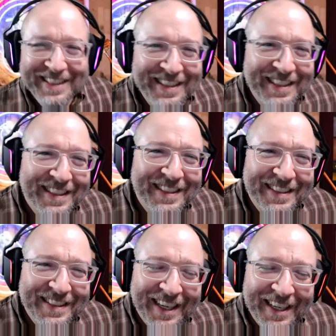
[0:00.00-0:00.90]
has
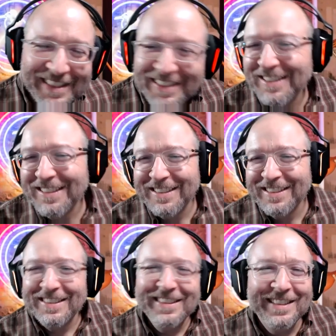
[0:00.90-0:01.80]
Packers on it. Nice.
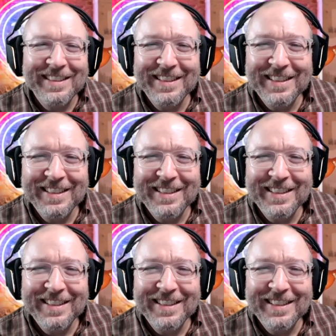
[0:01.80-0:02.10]
My wife